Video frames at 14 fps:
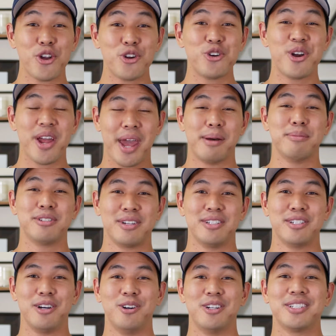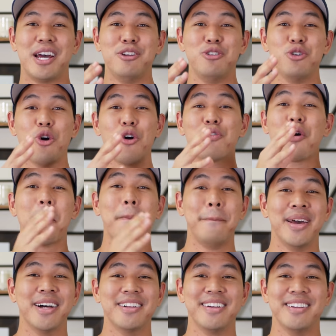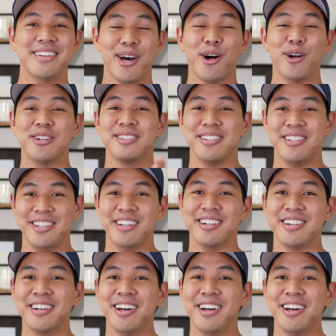other Amazon sellers that do over $1 million a year.